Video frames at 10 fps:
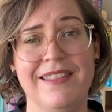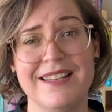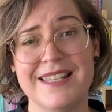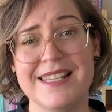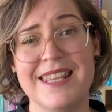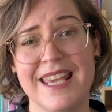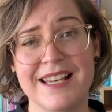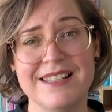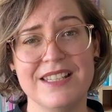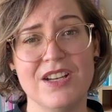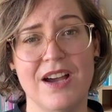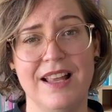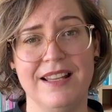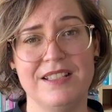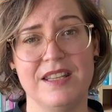This is thanks
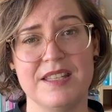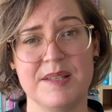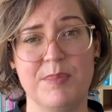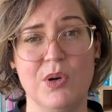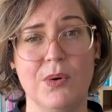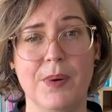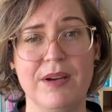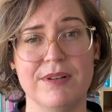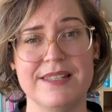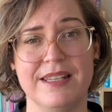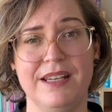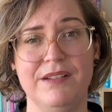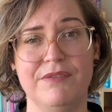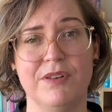entirely to the support we receive